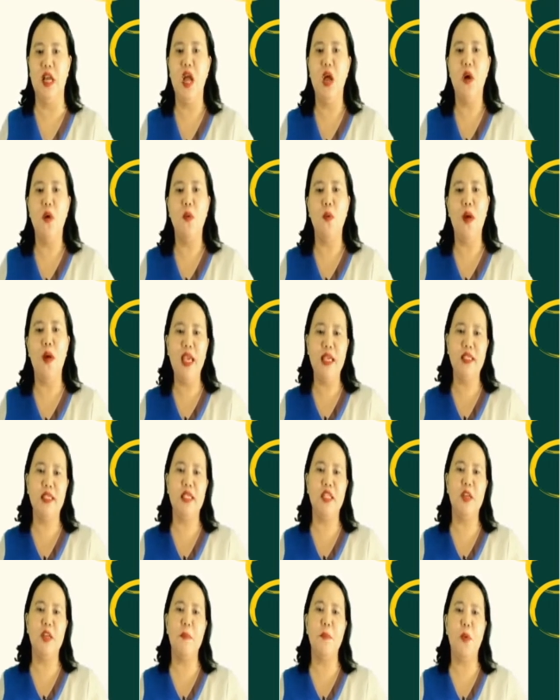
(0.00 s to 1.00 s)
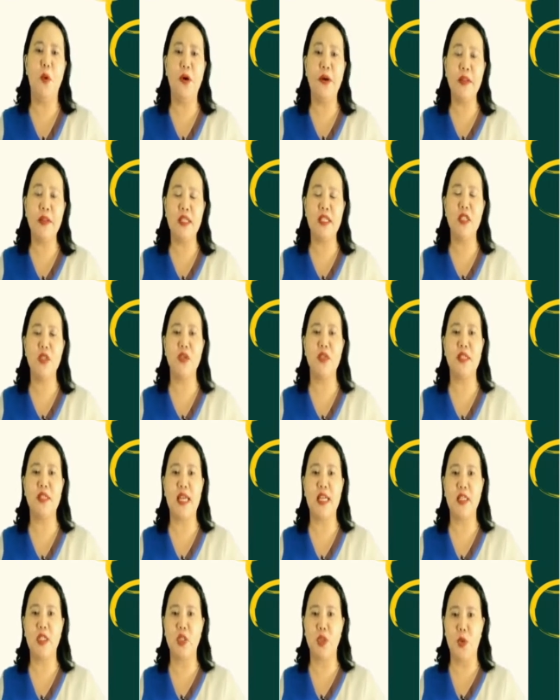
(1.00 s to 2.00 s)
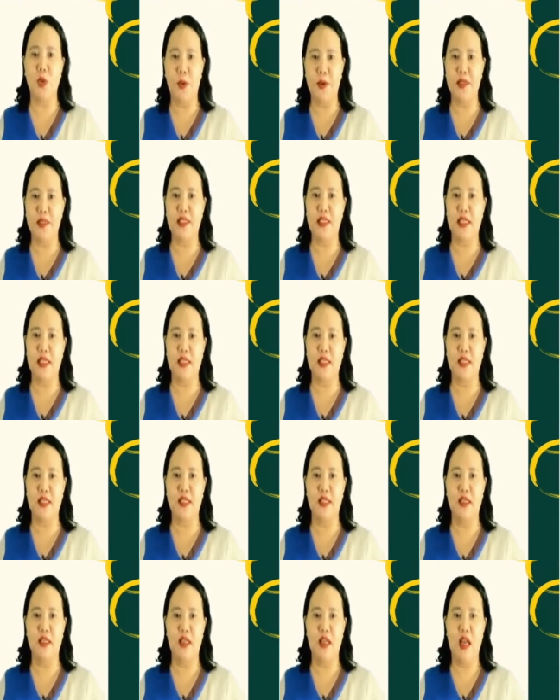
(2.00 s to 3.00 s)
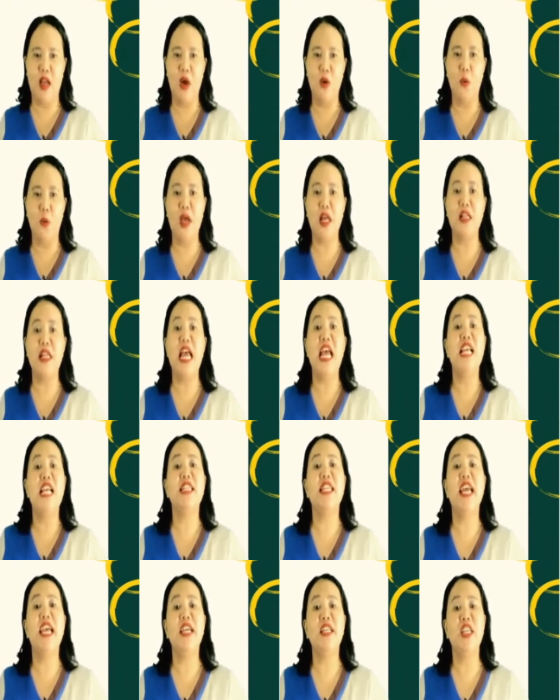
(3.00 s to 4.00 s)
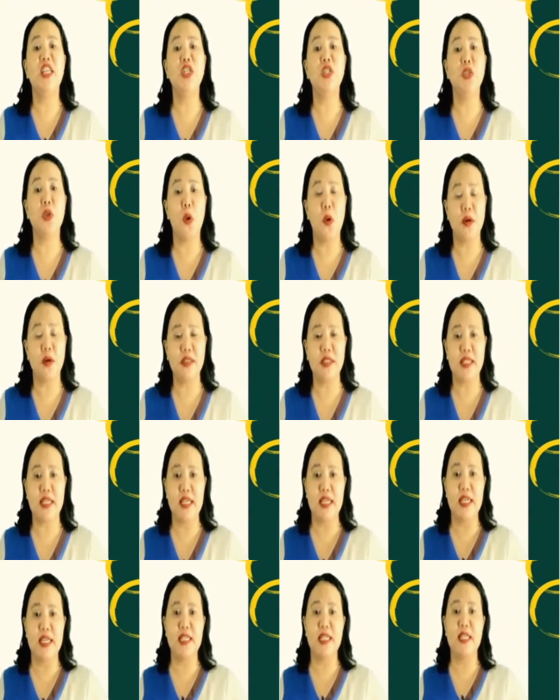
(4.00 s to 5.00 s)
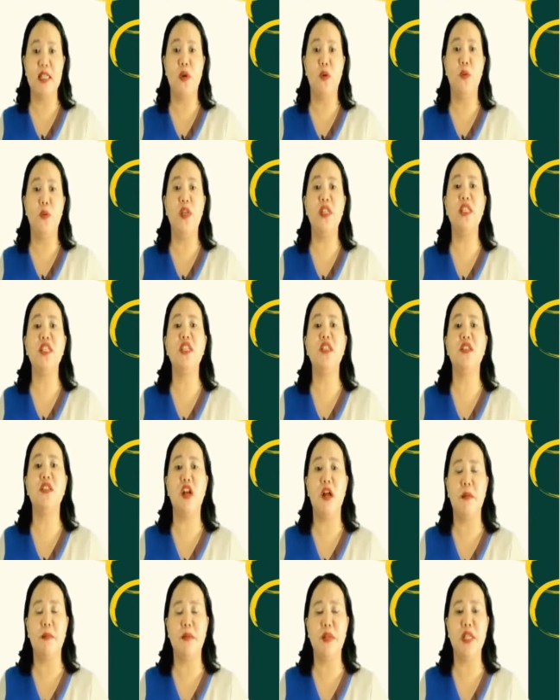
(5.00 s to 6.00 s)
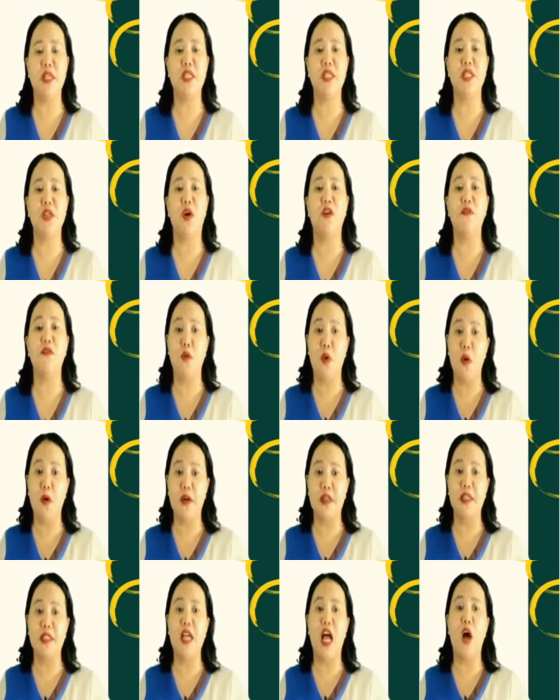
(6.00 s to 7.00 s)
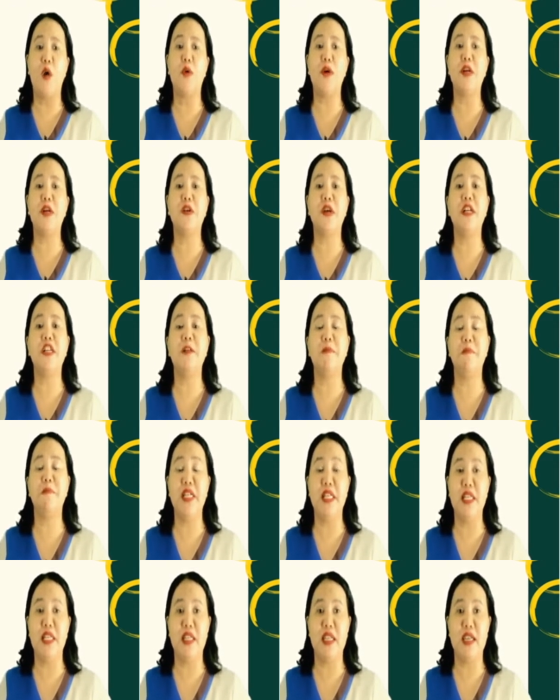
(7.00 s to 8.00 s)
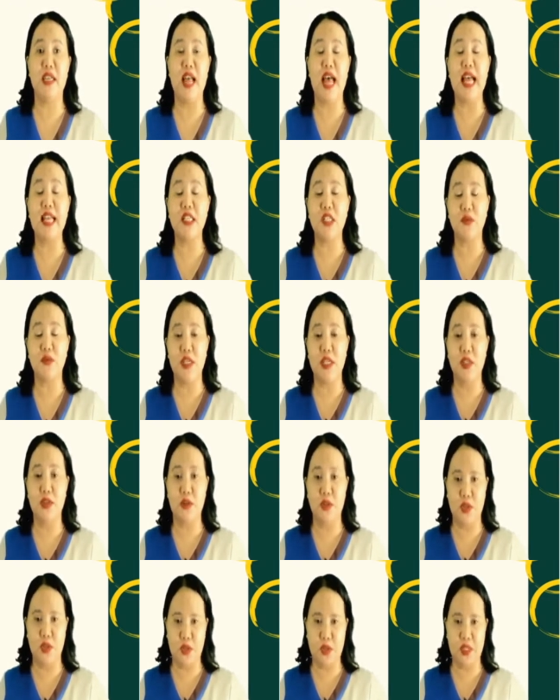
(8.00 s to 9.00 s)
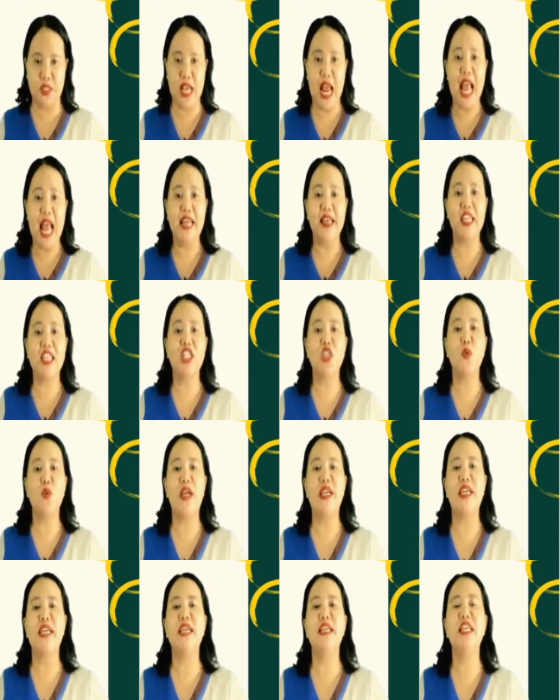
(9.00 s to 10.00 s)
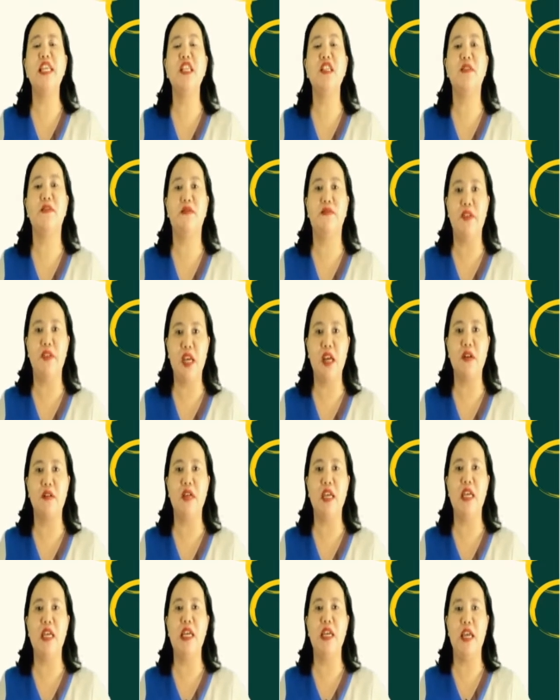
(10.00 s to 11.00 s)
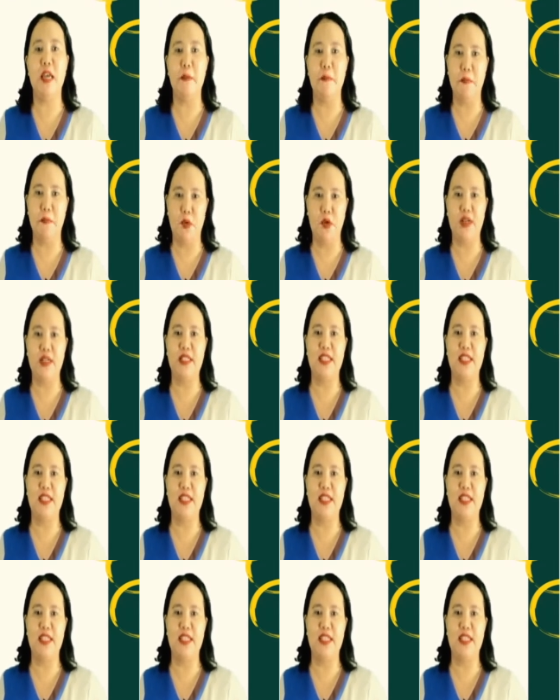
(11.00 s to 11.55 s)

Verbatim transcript: why is it important to cite sources? Well, citing sources will establish, of course, our credibility as researchers. That's why it is very important.